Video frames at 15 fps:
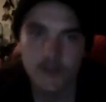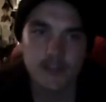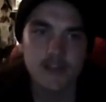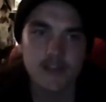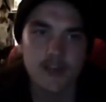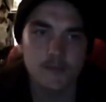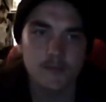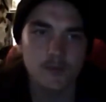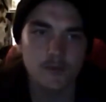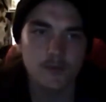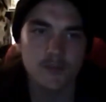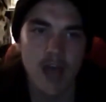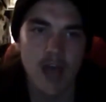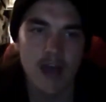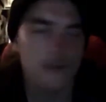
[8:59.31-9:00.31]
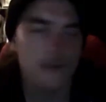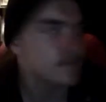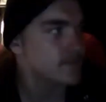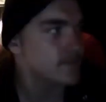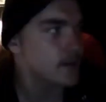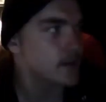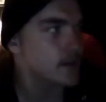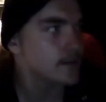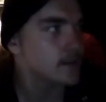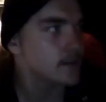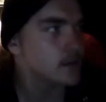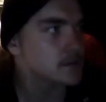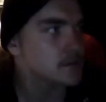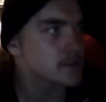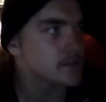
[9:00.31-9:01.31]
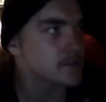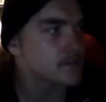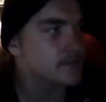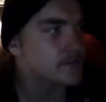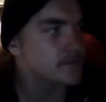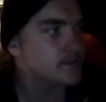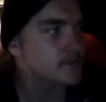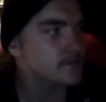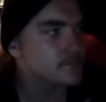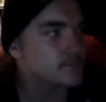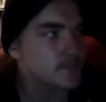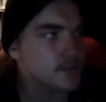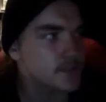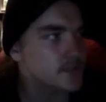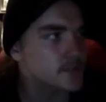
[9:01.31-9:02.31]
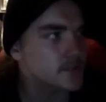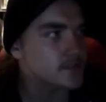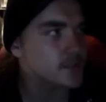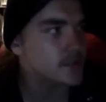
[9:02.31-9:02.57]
these animals have a lot of just